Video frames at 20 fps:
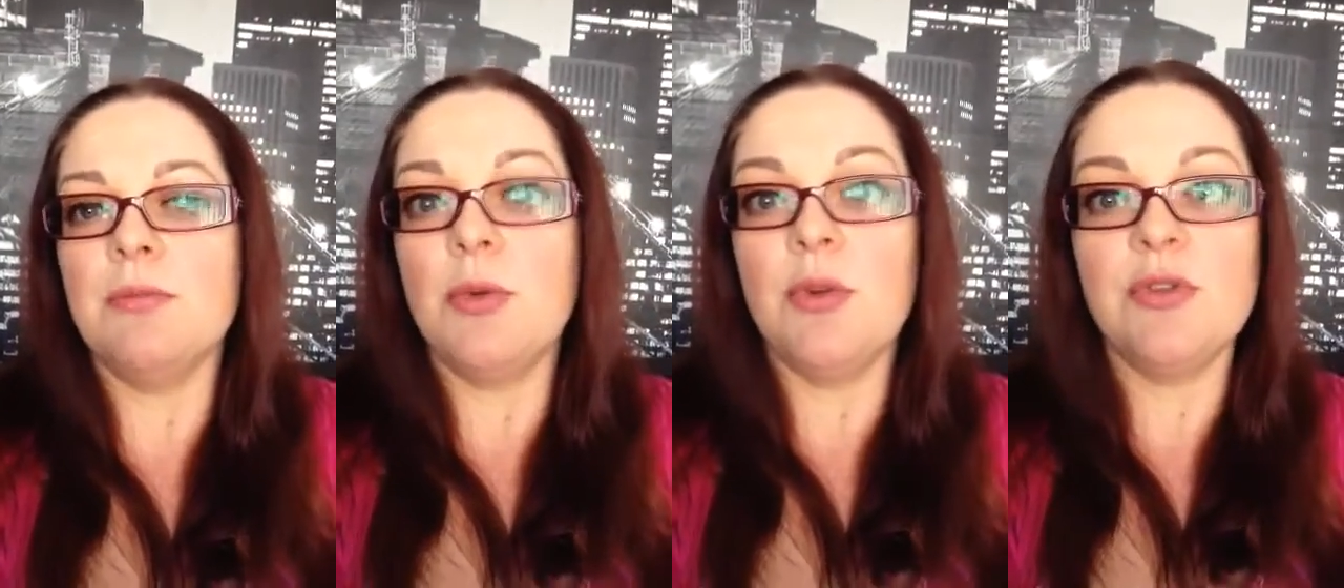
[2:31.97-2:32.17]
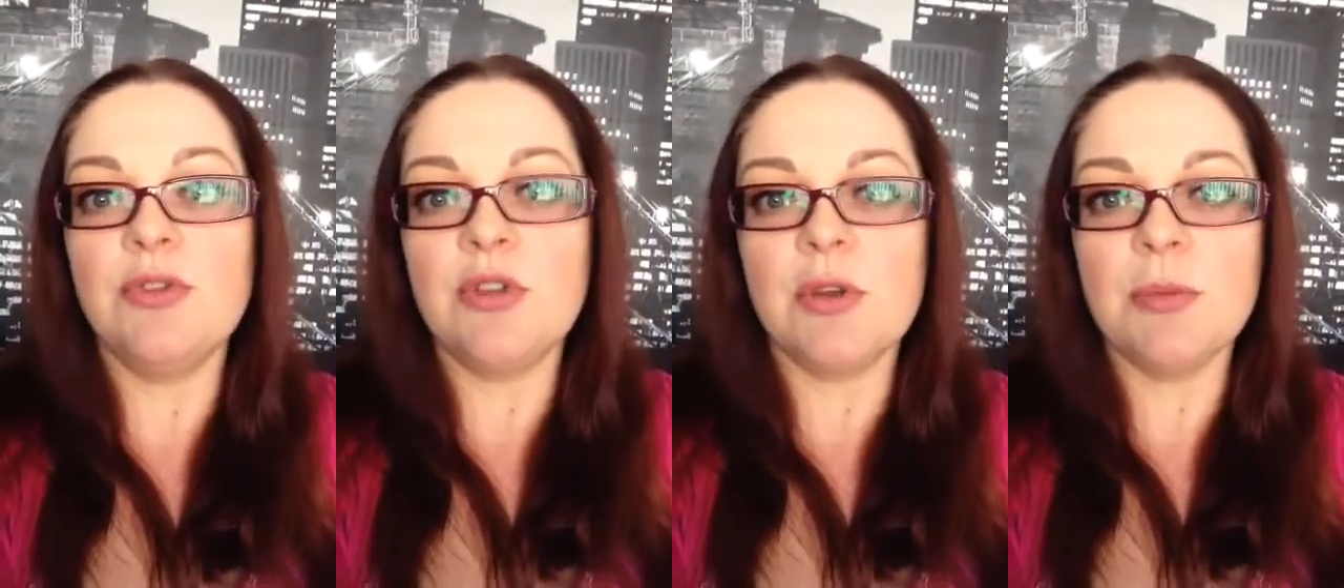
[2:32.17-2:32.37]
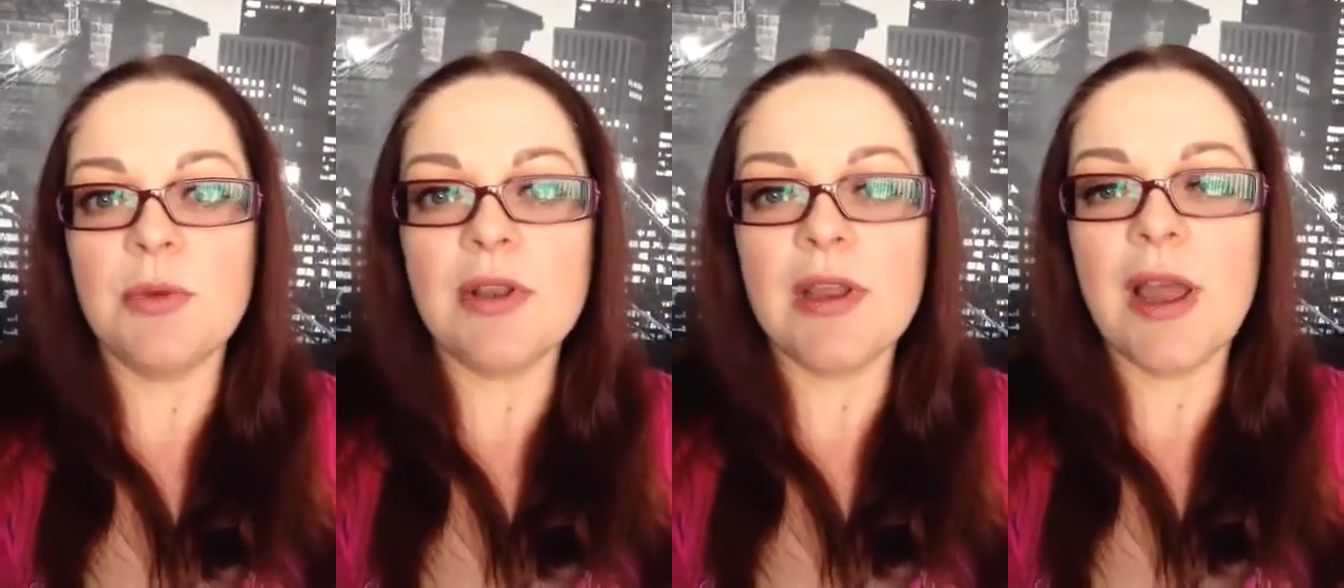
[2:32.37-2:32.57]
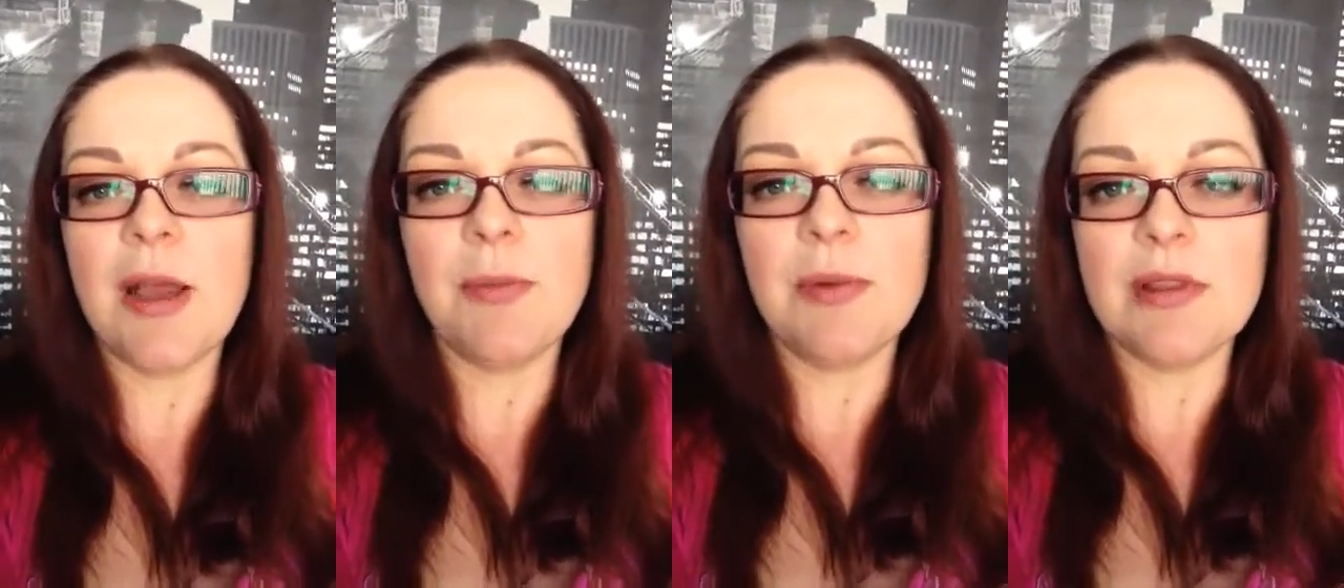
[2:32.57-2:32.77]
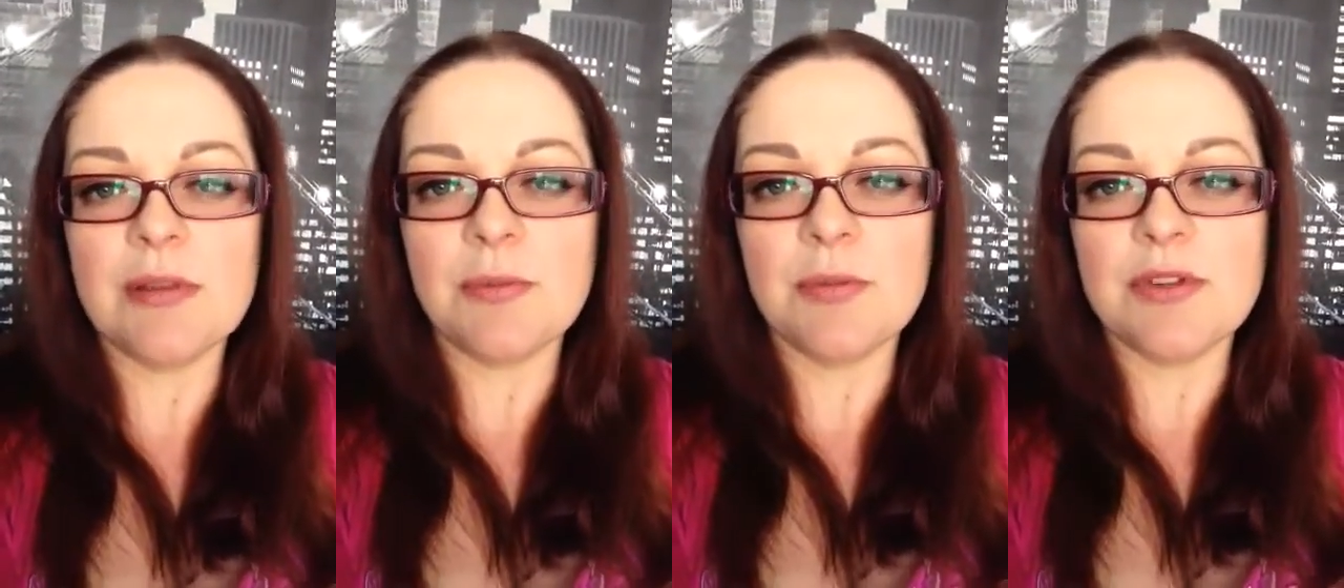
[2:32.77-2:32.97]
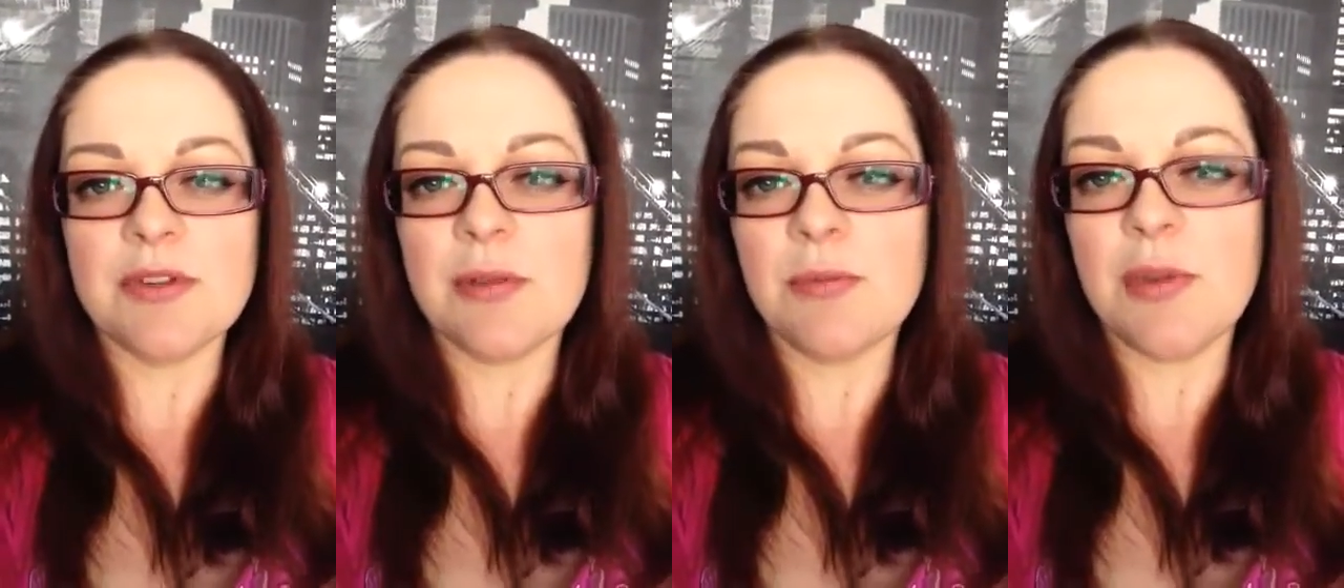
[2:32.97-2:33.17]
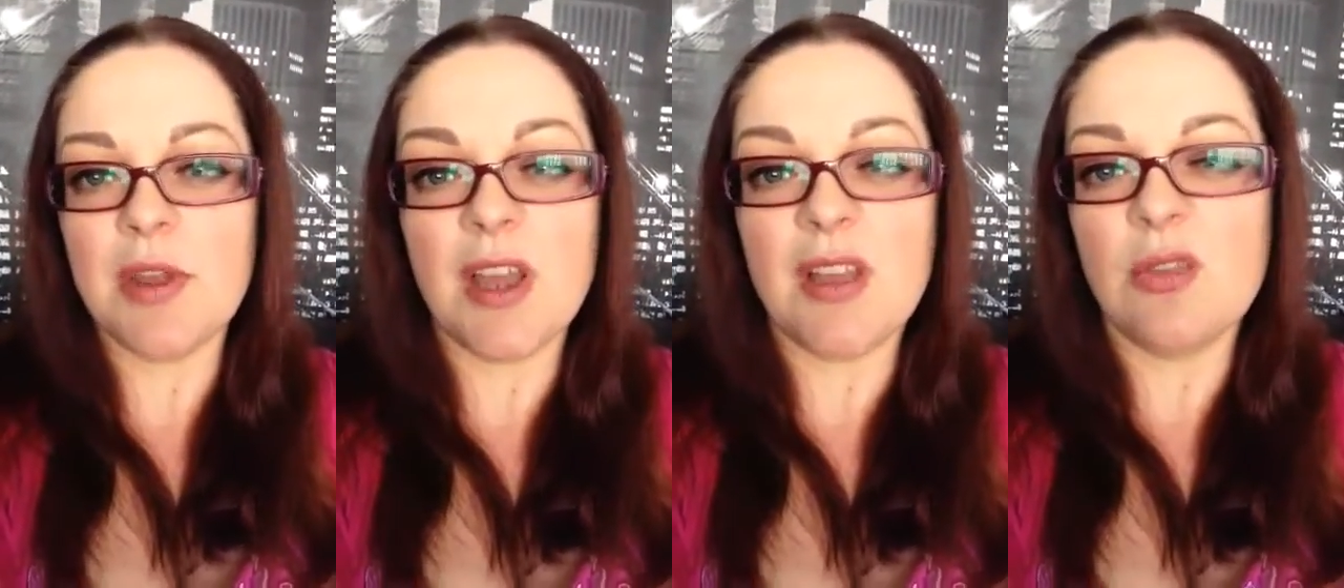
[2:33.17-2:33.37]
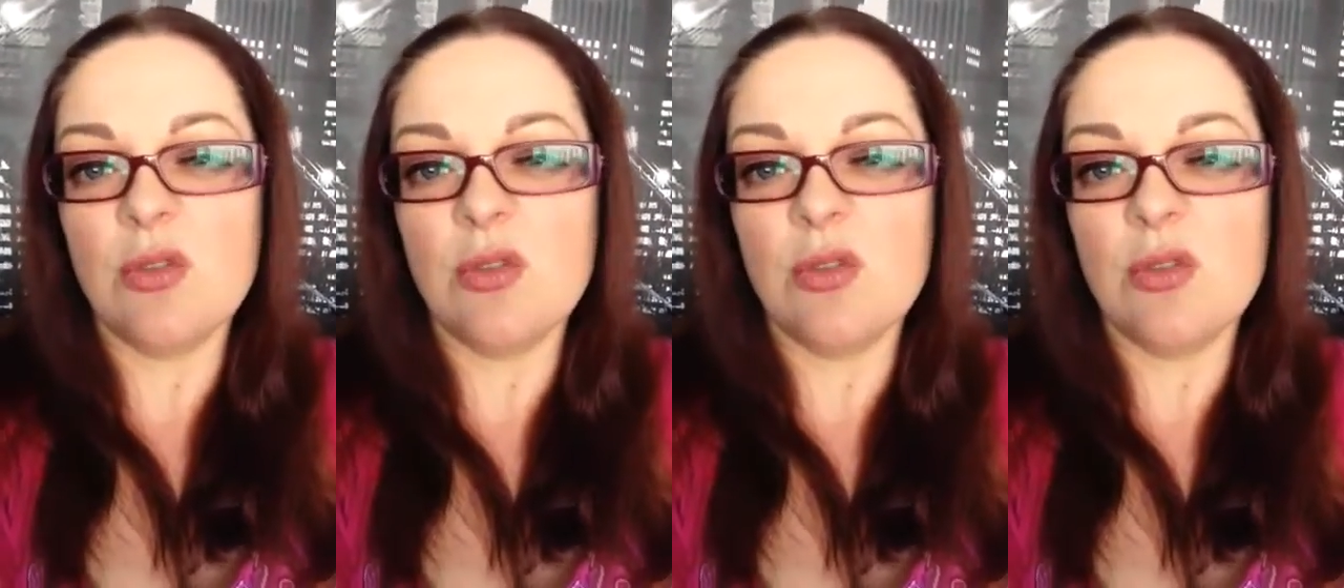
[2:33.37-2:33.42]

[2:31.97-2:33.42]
boost your metabolism or something.